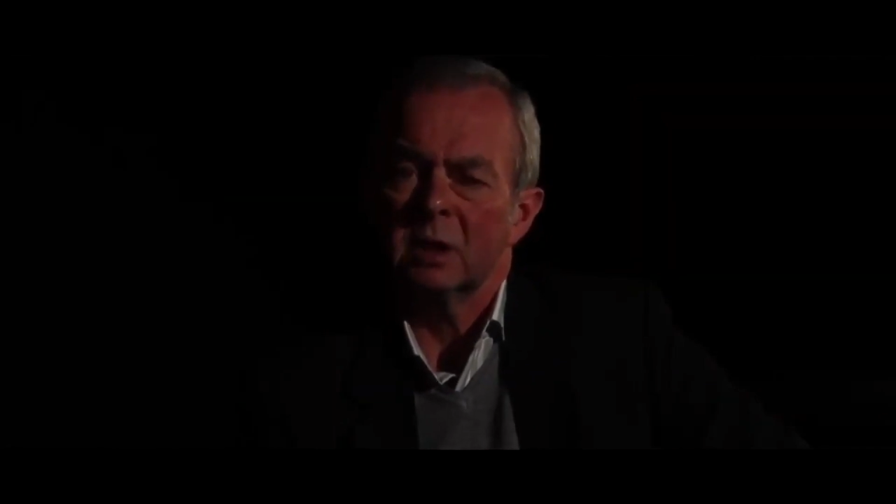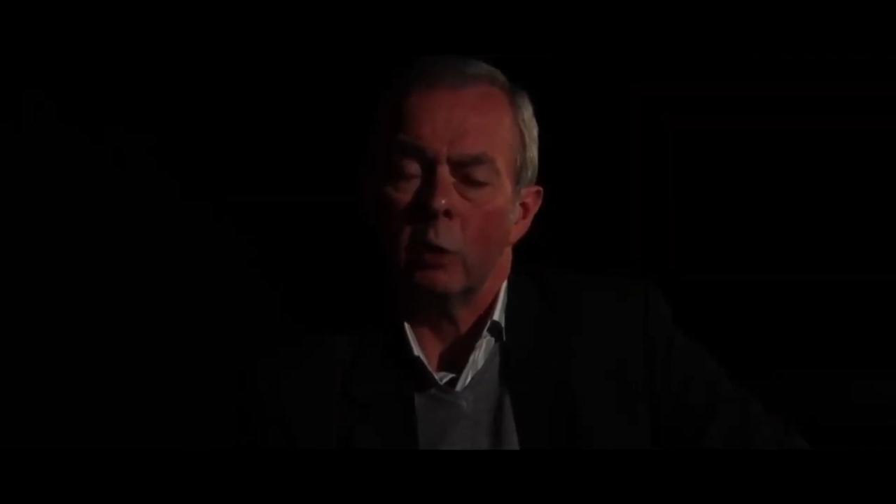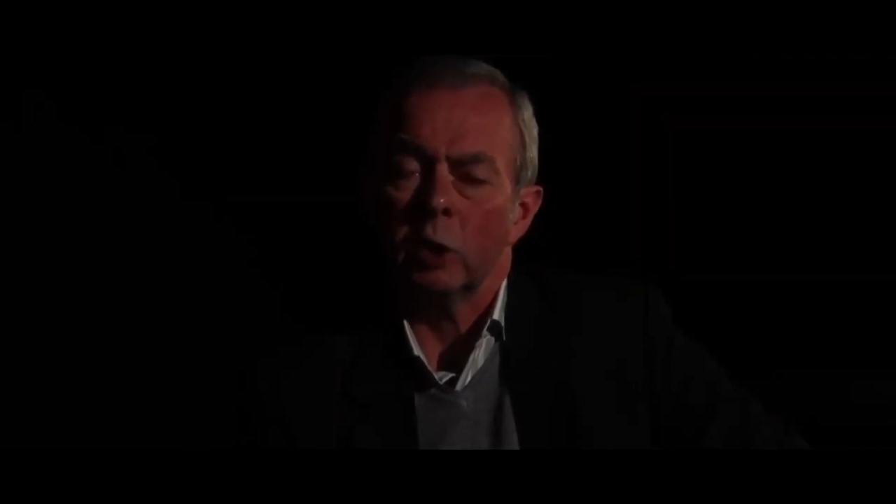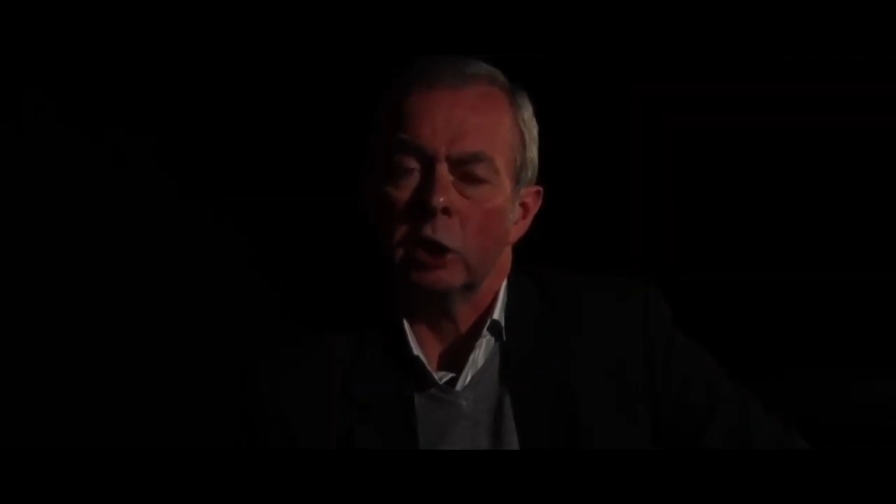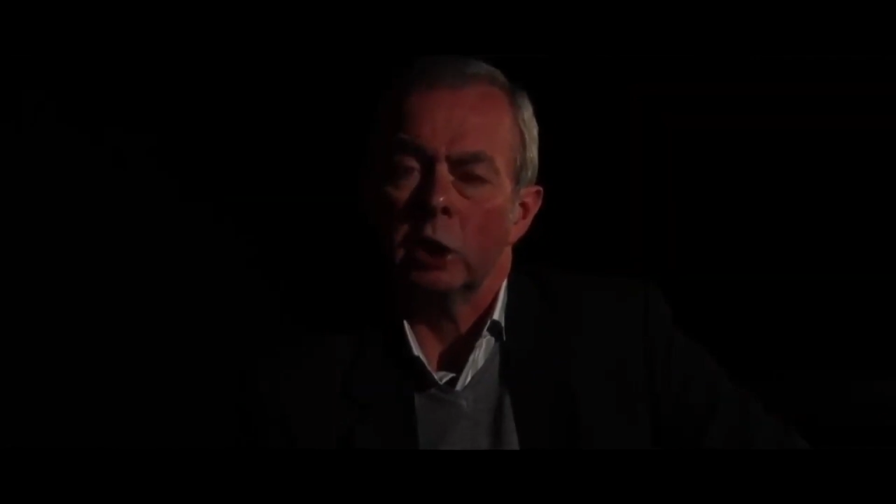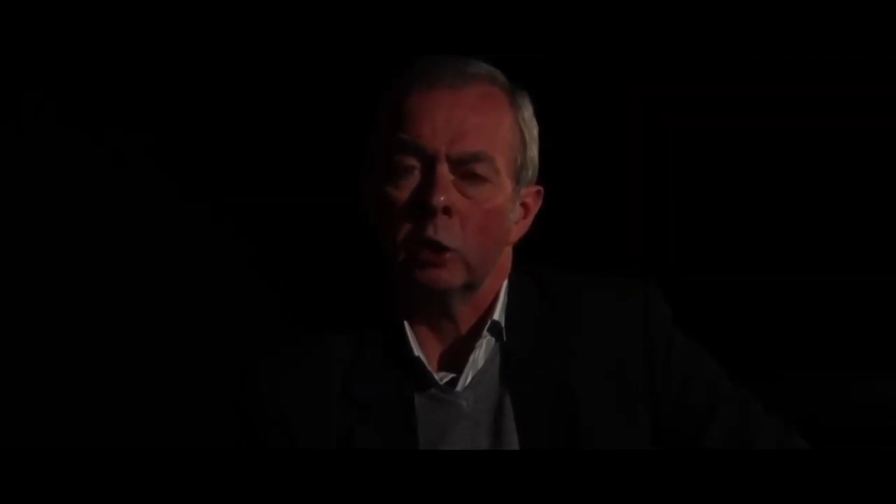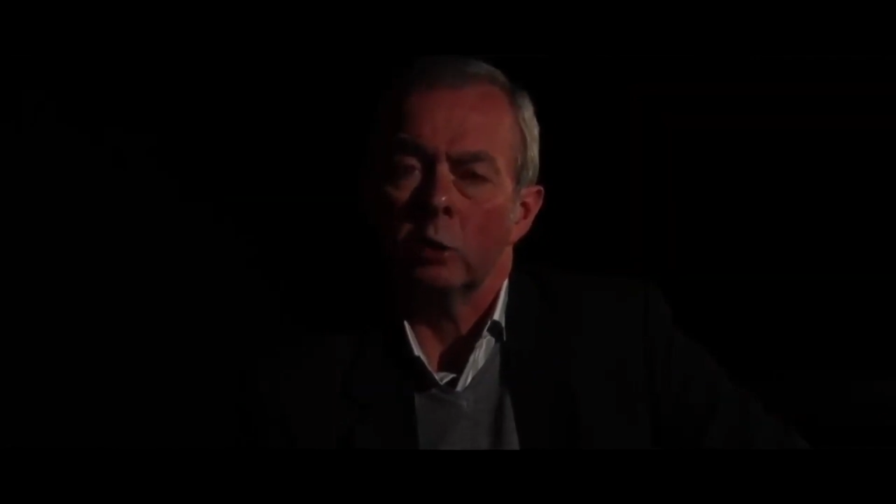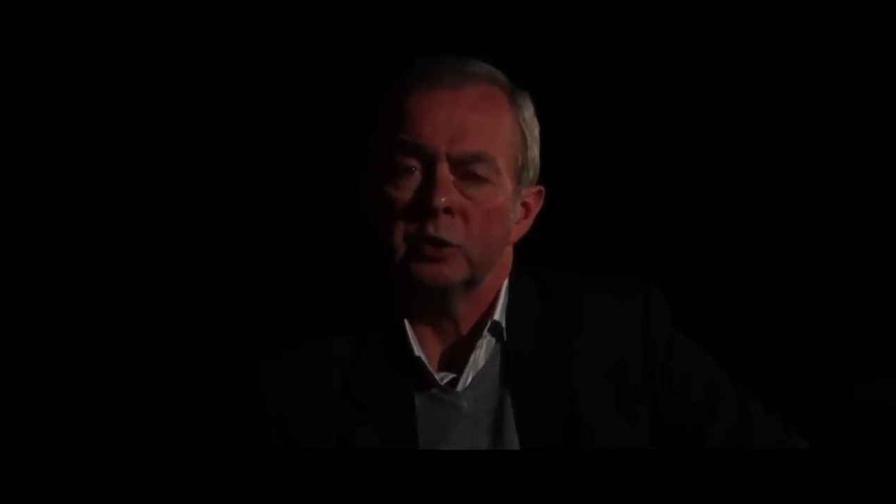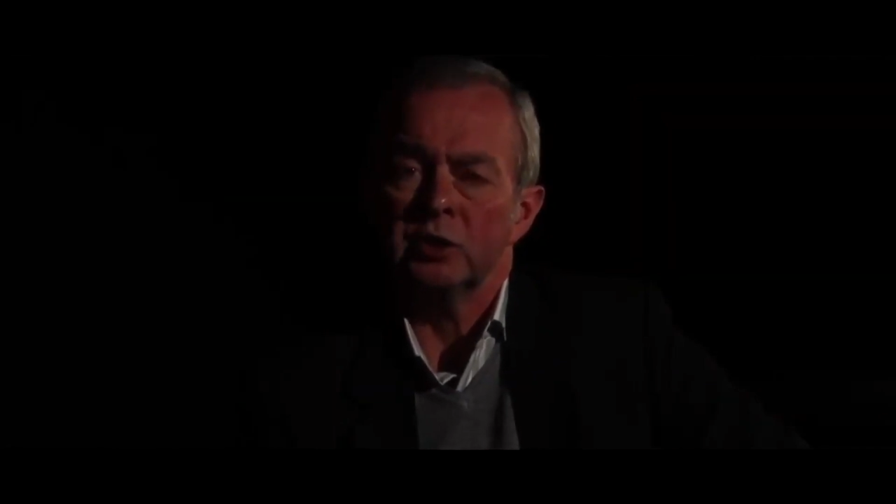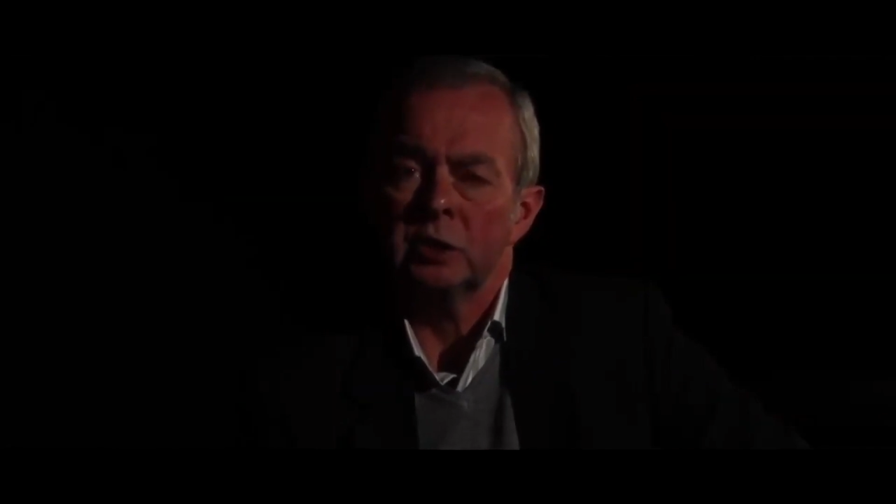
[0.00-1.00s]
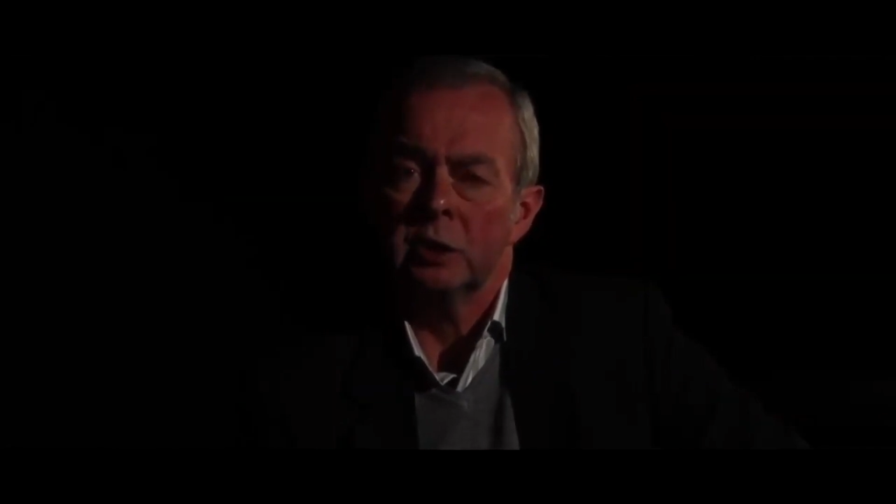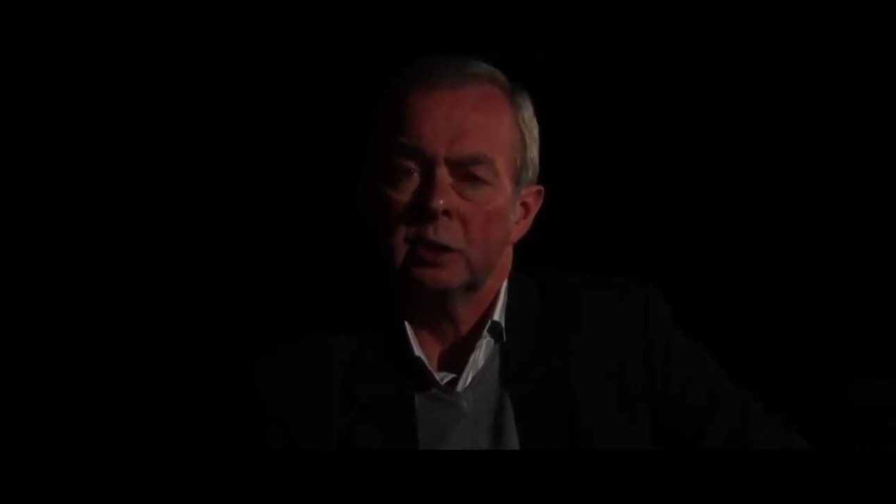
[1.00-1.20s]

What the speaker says: our clothes,